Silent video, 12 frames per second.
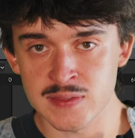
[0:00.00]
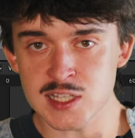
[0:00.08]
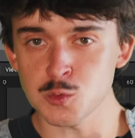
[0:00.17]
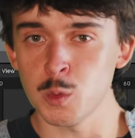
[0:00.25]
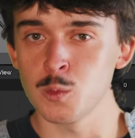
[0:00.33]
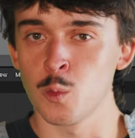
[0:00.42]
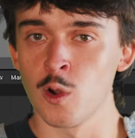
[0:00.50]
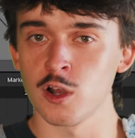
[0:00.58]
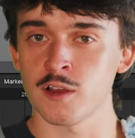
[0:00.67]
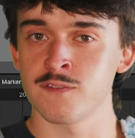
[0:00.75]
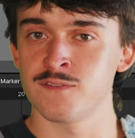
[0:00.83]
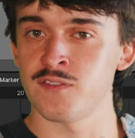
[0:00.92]
this would
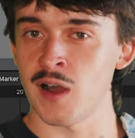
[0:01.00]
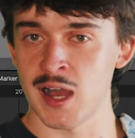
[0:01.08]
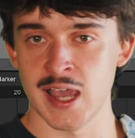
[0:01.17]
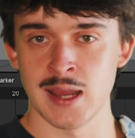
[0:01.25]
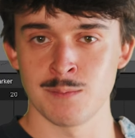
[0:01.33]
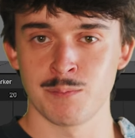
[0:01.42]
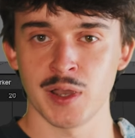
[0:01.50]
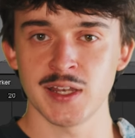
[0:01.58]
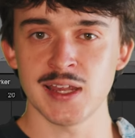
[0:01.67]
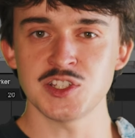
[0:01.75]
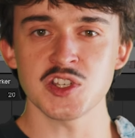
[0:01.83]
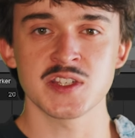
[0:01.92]
work fine, but
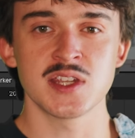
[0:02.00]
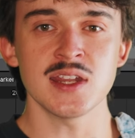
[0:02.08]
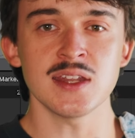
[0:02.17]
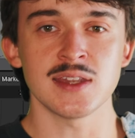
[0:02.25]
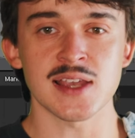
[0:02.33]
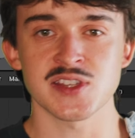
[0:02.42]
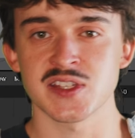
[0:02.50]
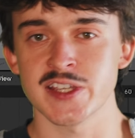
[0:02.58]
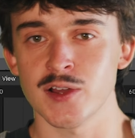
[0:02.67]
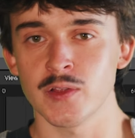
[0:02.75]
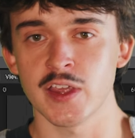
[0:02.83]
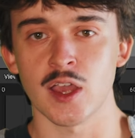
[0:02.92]
it just didn't
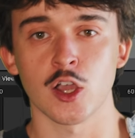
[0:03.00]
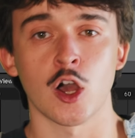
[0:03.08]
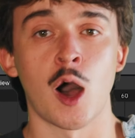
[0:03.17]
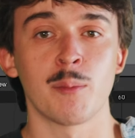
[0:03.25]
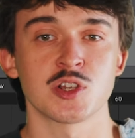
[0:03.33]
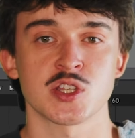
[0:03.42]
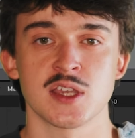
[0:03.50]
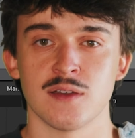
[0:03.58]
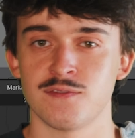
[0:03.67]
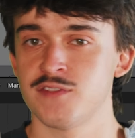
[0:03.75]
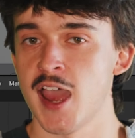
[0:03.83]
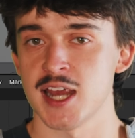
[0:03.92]
necessarily accomplish the
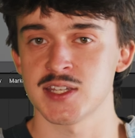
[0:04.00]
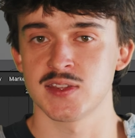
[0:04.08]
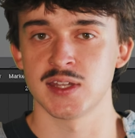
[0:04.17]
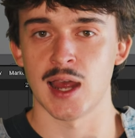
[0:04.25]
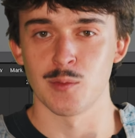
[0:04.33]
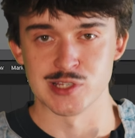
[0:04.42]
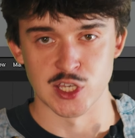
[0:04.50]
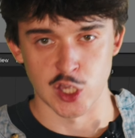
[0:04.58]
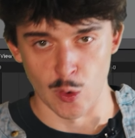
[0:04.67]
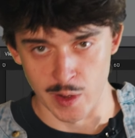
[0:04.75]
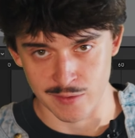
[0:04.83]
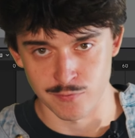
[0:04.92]
effect that I was
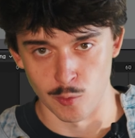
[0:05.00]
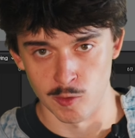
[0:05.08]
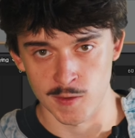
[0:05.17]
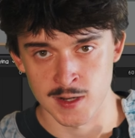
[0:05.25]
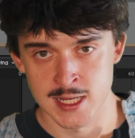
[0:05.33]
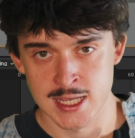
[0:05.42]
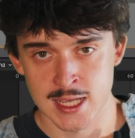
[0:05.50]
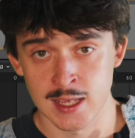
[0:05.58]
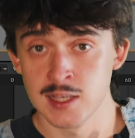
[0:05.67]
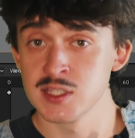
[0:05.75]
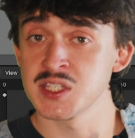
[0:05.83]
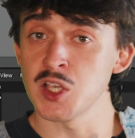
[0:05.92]
going for.
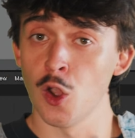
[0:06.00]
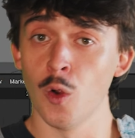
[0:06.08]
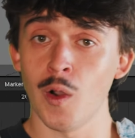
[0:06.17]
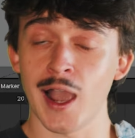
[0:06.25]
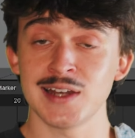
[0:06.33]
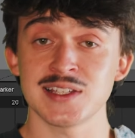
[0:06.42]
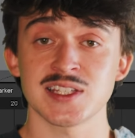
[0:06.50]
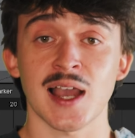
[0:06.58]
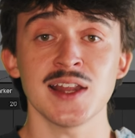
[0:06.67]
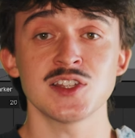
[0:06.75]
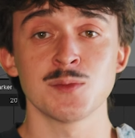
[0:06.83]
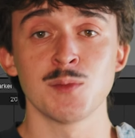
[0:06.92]
So I decided to